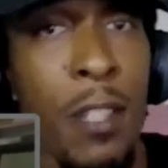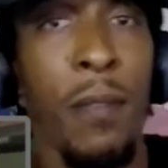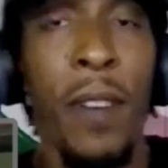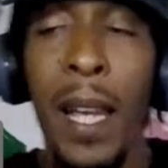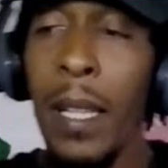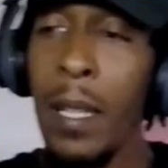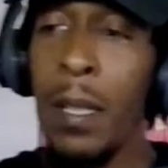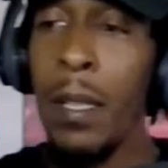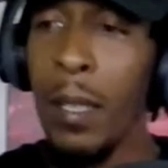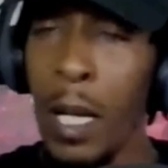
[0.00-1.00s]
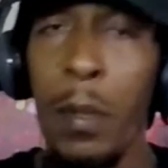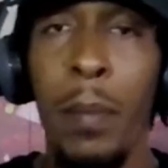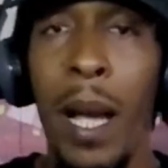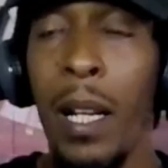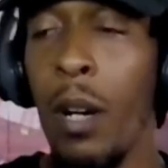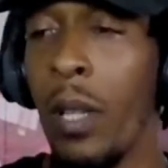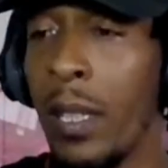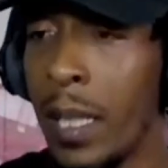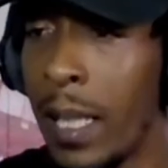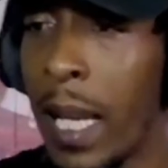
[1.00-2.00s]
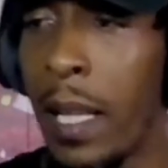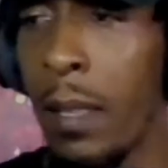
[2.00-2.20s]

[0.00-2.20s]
is finally coming back out into the light